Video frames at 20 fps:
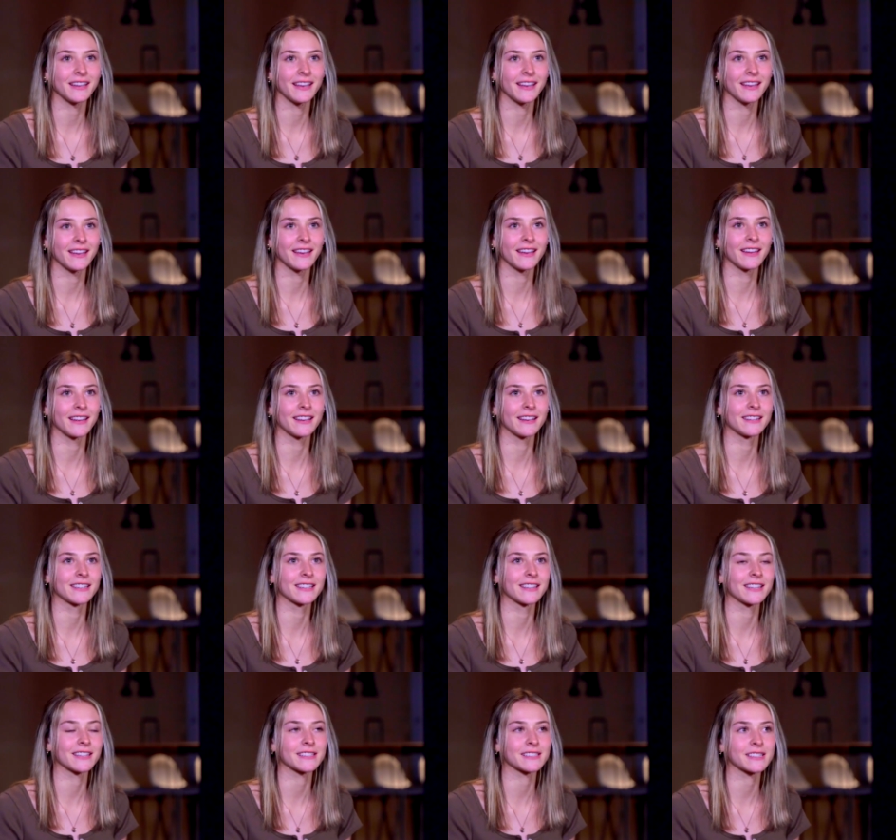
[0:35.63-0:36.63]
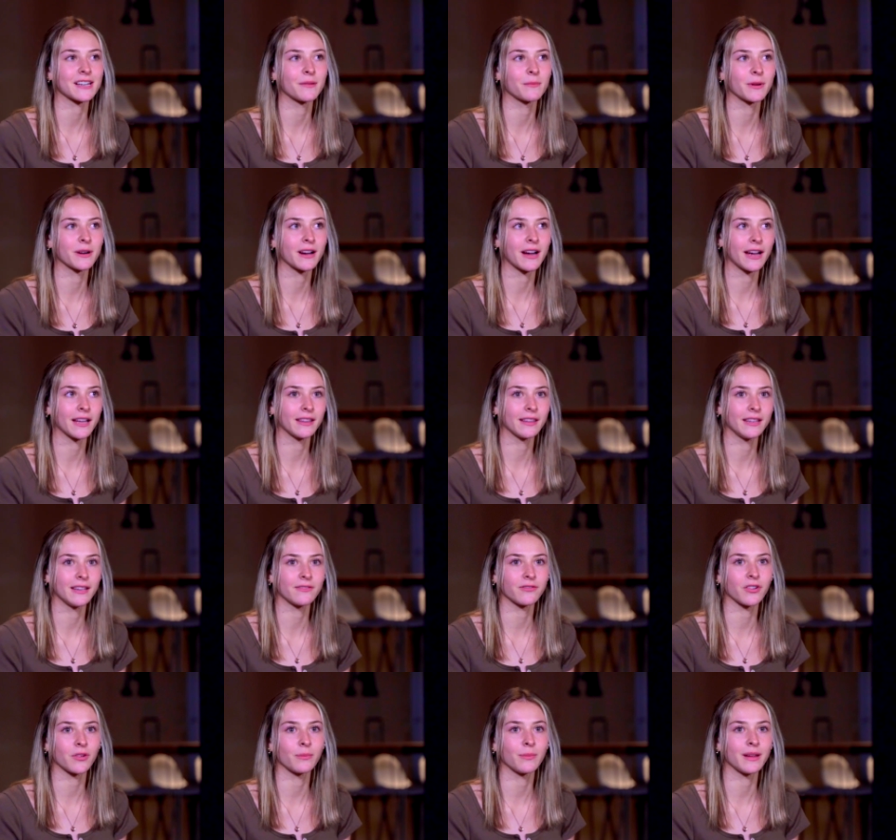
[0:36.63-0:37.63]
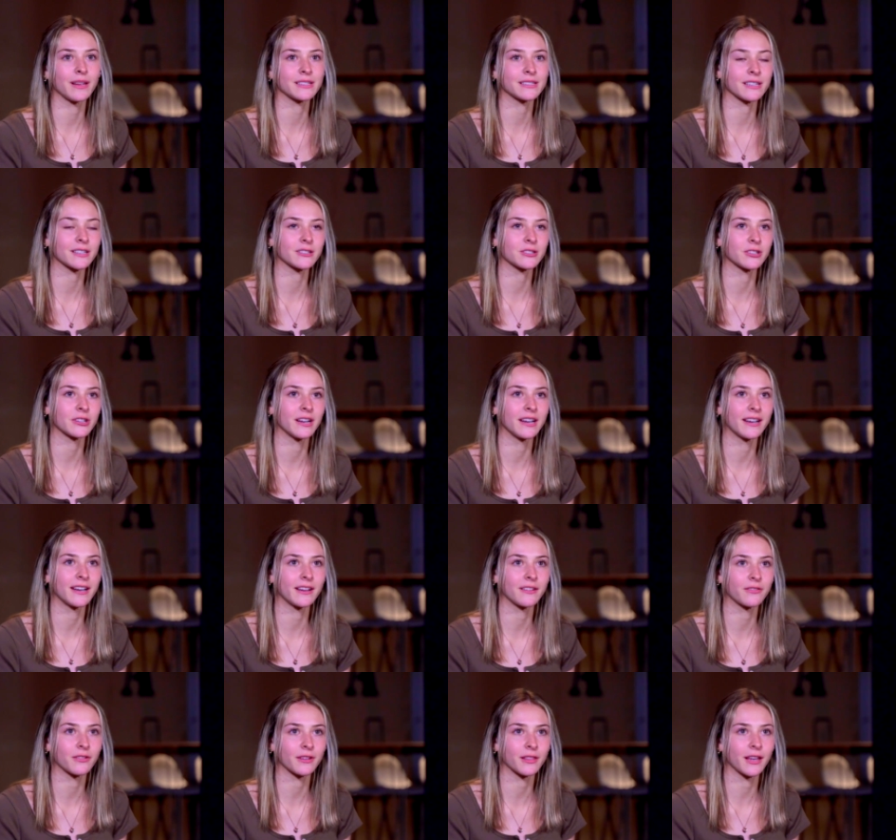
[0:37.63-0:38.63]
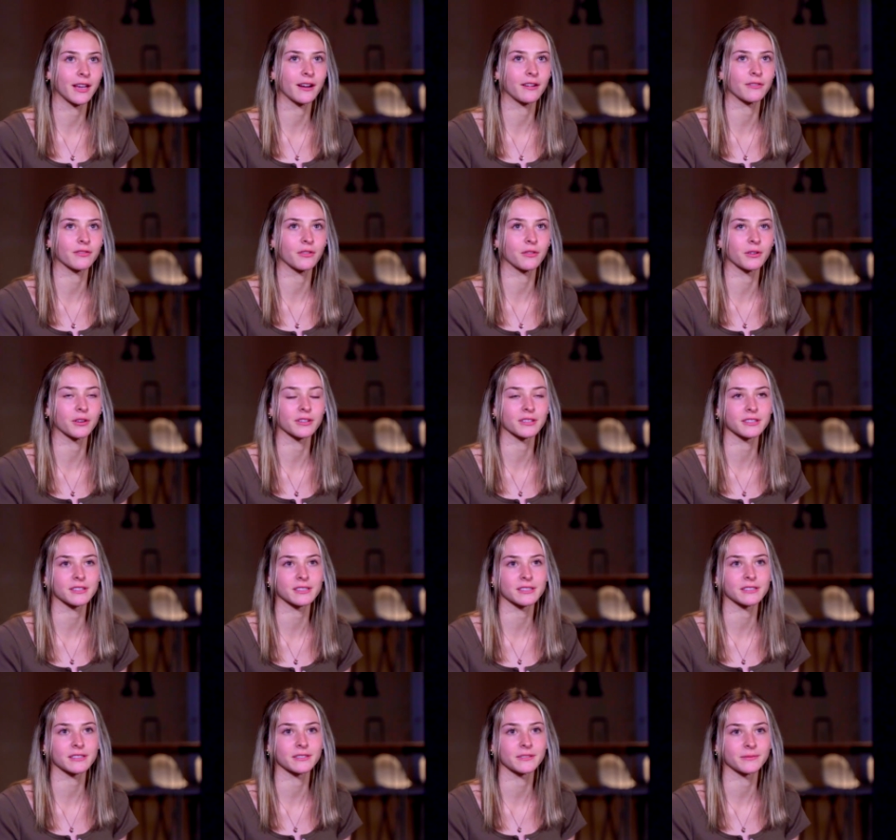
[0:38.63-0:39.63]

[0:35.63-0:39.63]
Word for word: and this summer I leave for basic training for the Air Force.